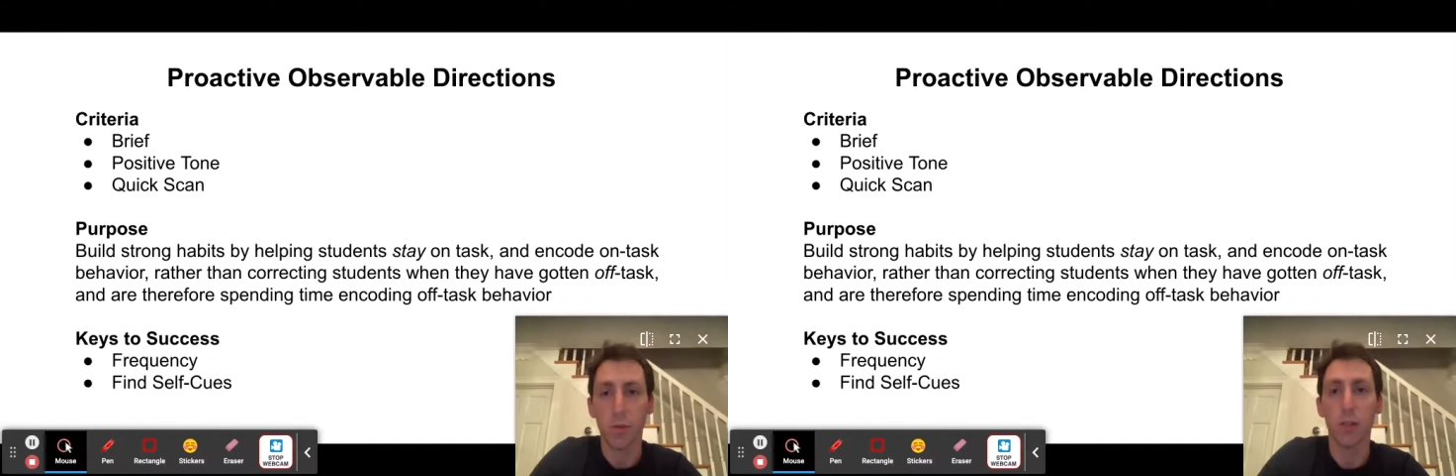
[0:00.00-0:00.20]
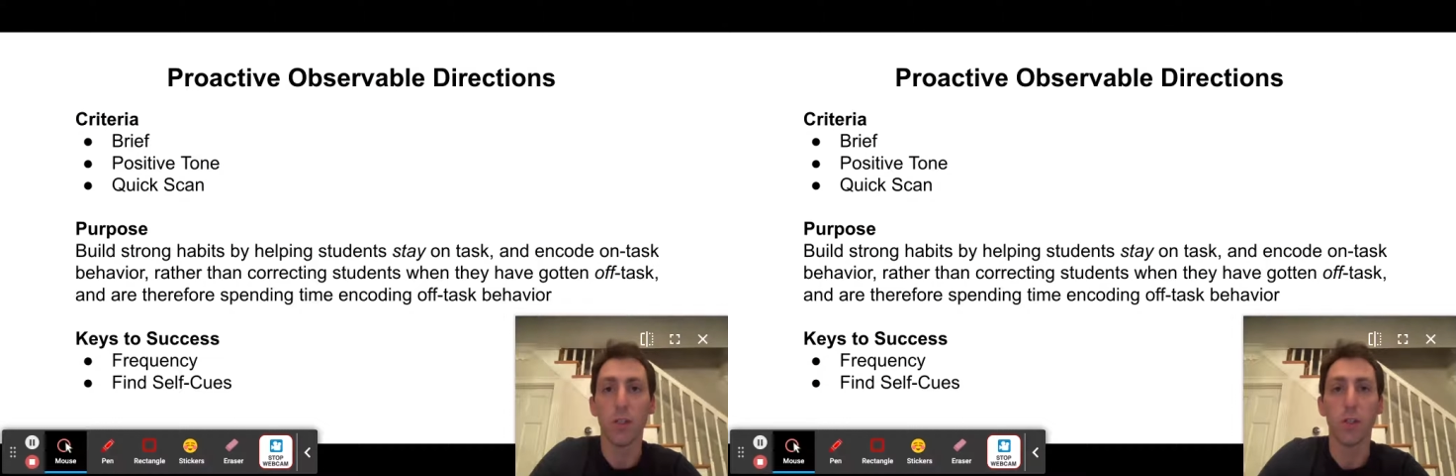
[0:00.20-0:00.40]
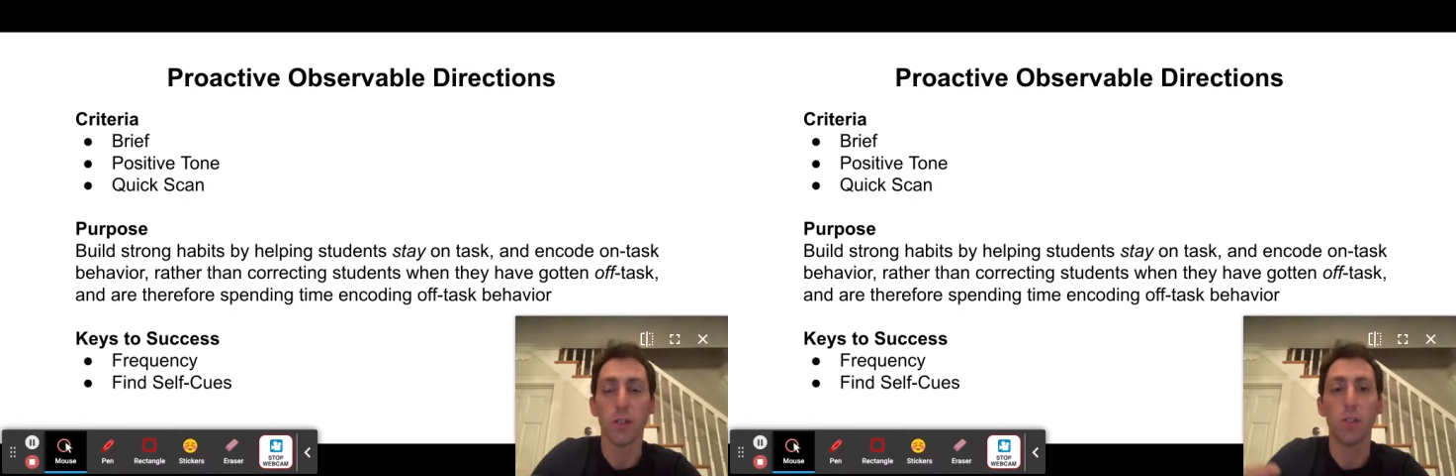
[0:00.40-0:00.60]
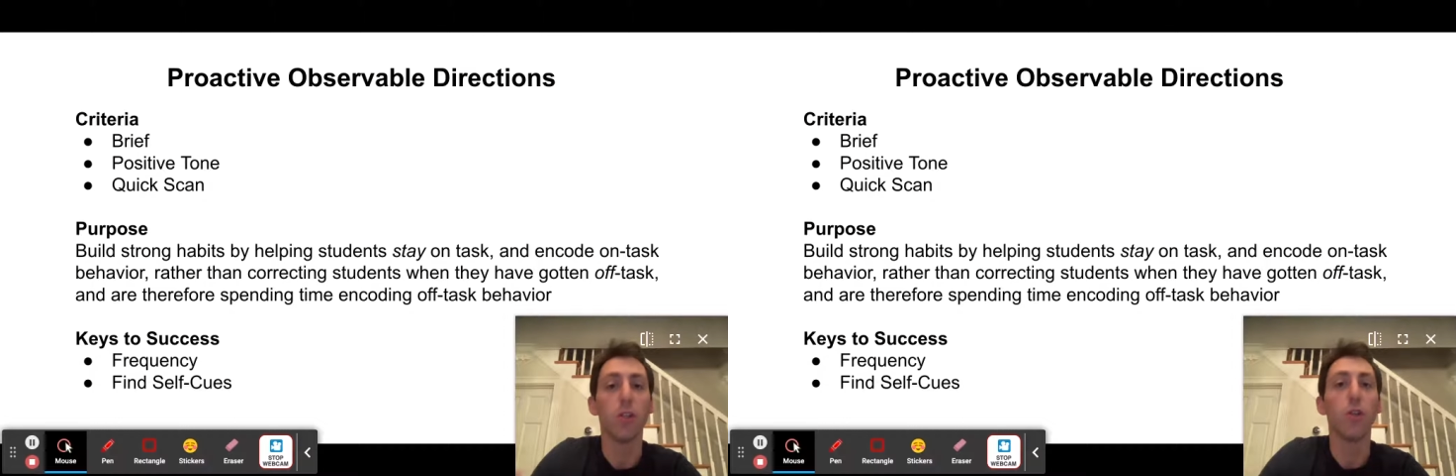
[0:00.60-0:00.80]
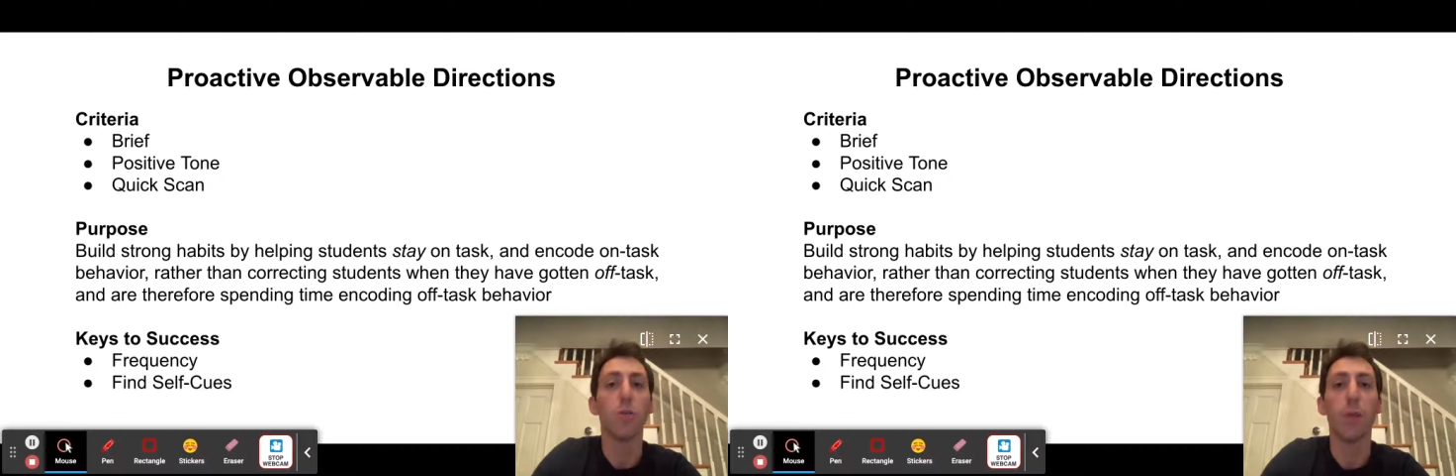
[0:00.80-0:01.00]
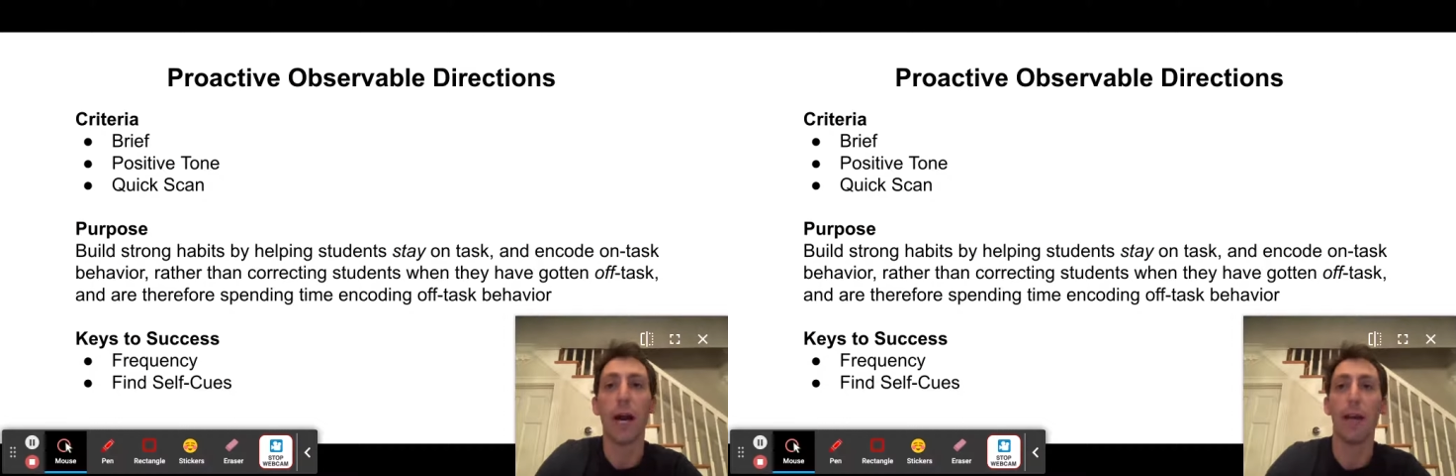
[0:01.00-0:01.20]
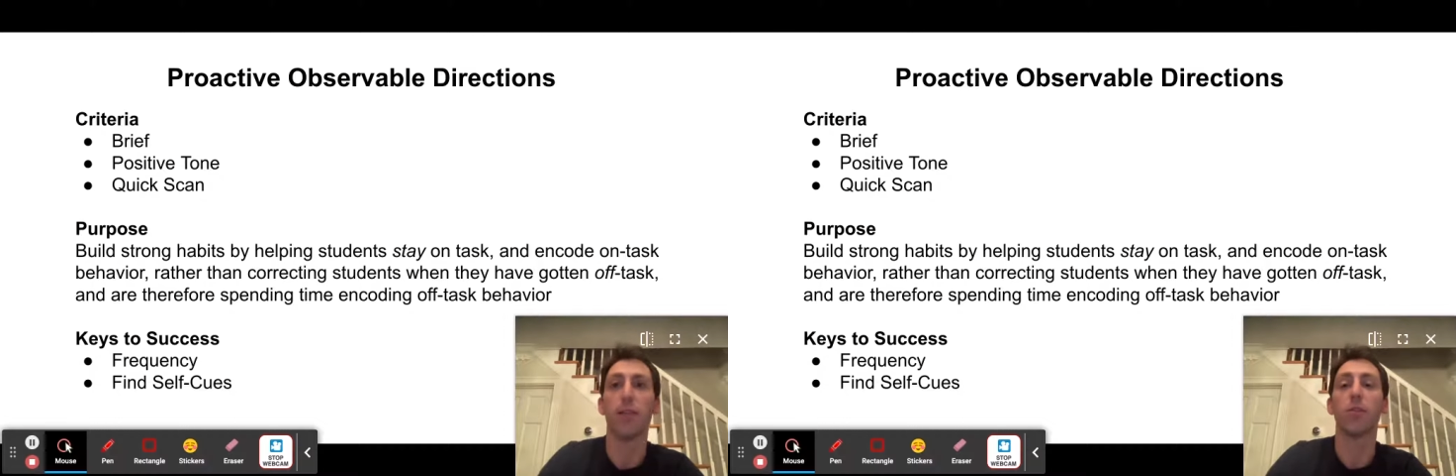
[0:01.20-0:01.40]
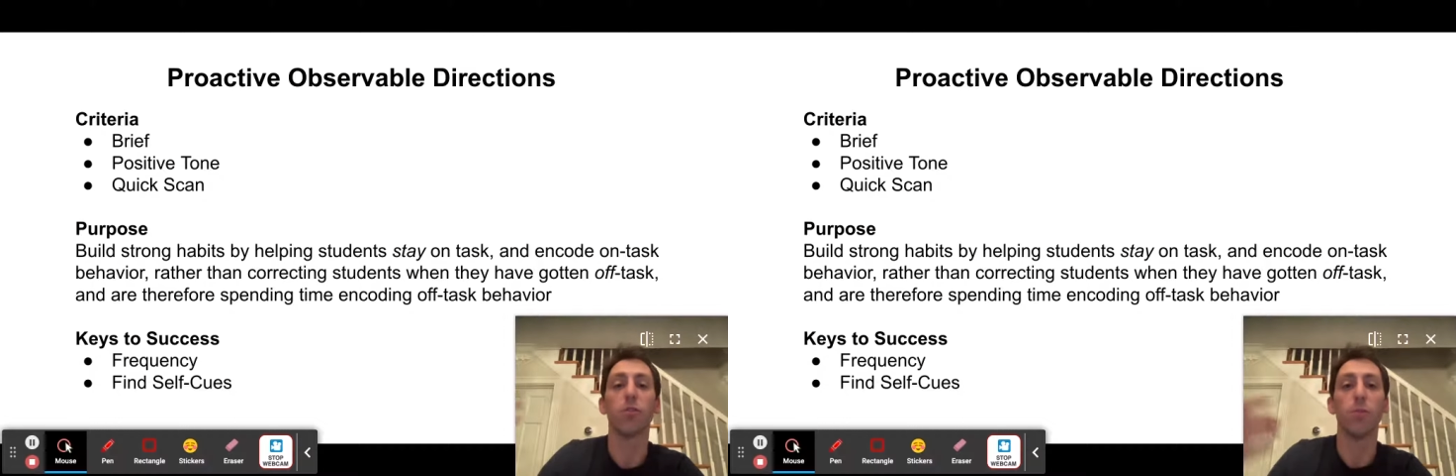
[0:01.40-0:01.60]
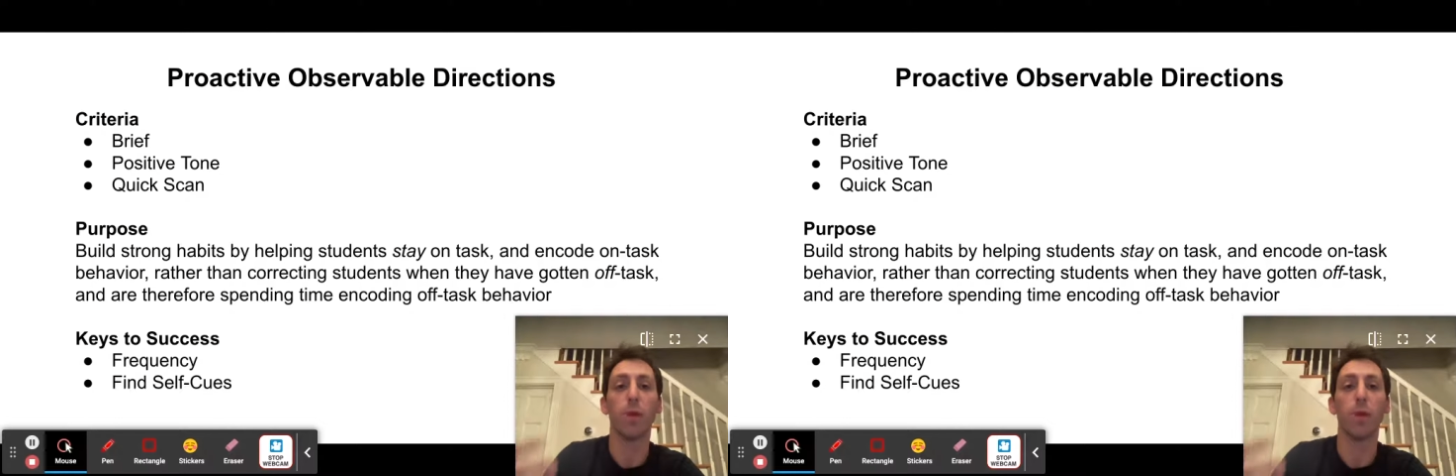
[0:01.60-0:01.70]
where you're cued by the student